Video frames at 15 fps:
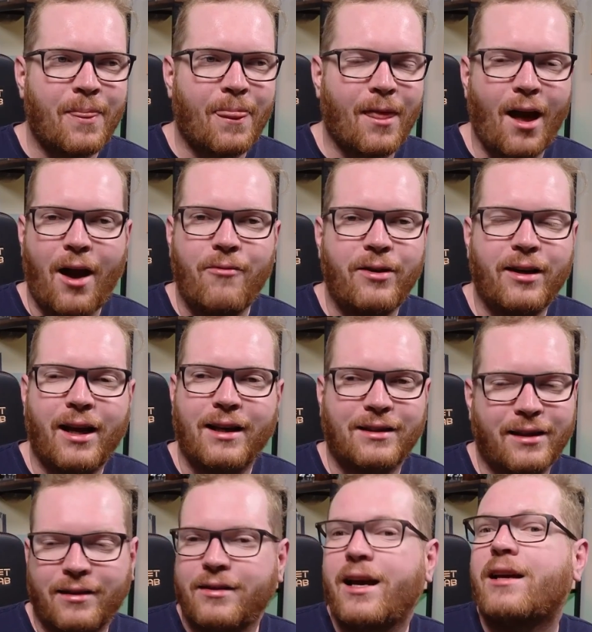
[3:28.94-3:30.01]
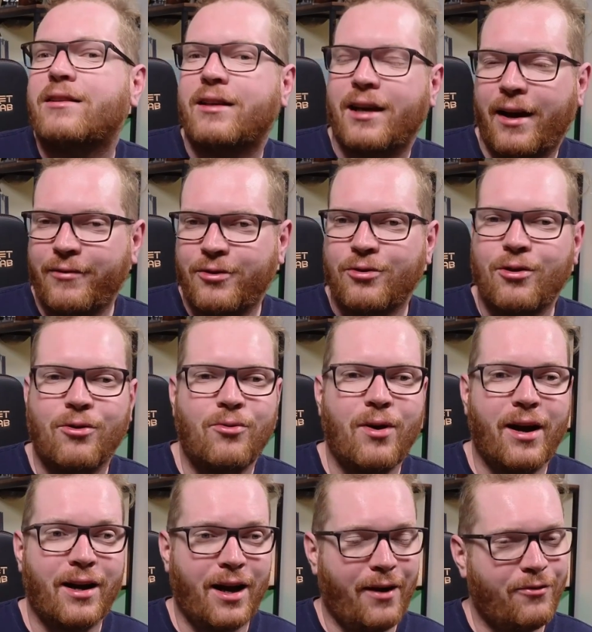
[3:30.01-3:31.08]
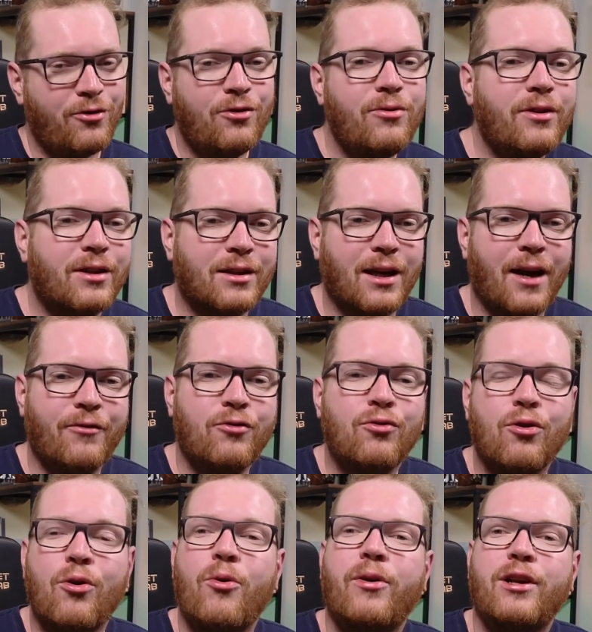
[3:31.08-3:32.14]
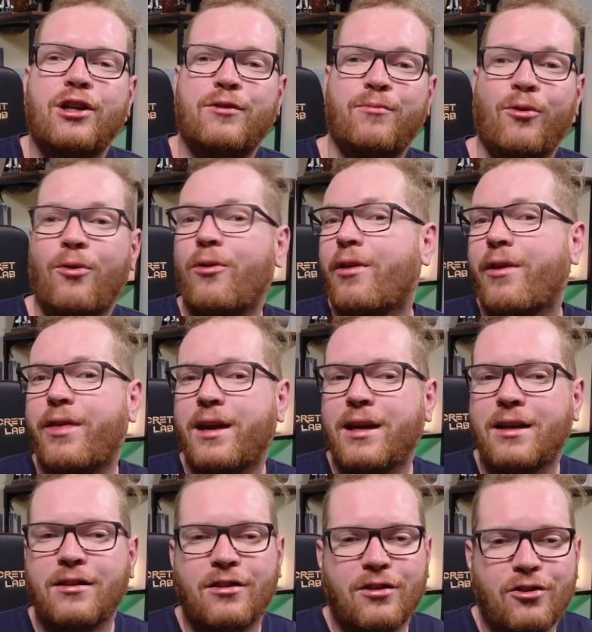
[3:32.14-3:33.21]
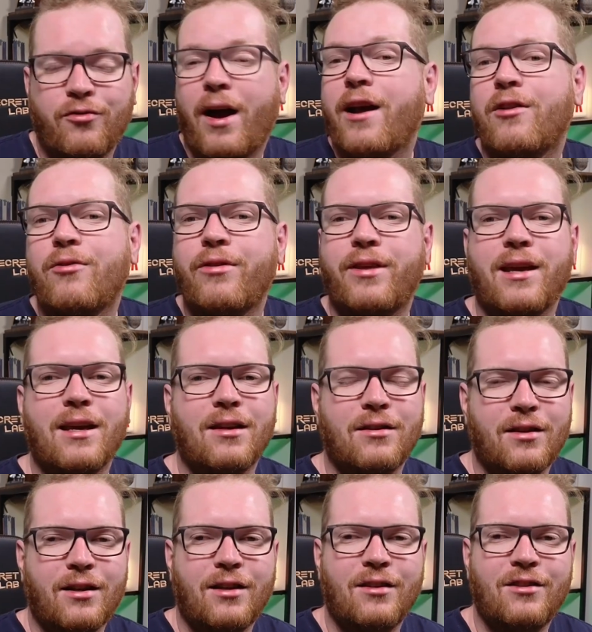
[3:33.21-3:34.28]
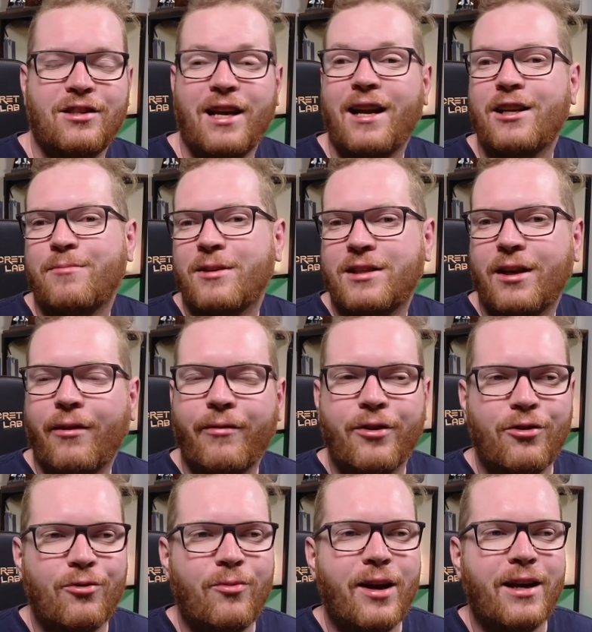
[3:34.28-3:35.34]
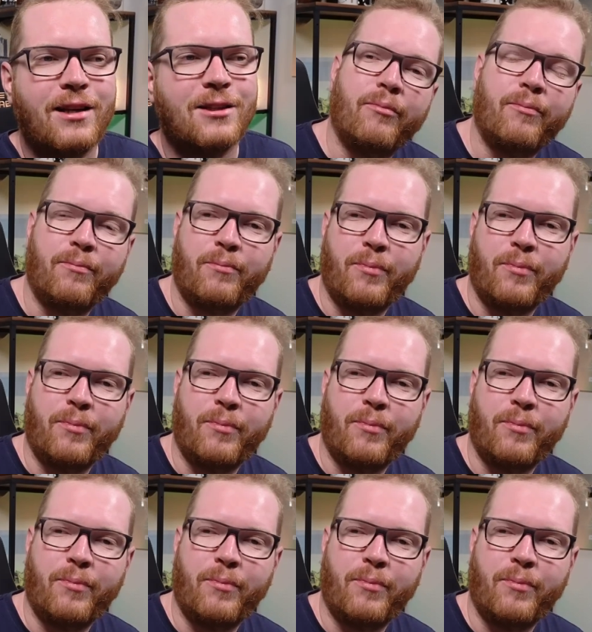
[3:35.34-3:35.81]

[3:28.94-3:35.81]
I realized that, yes, I have to go and I have to do this. I have to go and explore other things, try new things, and then challenge myself in new ways.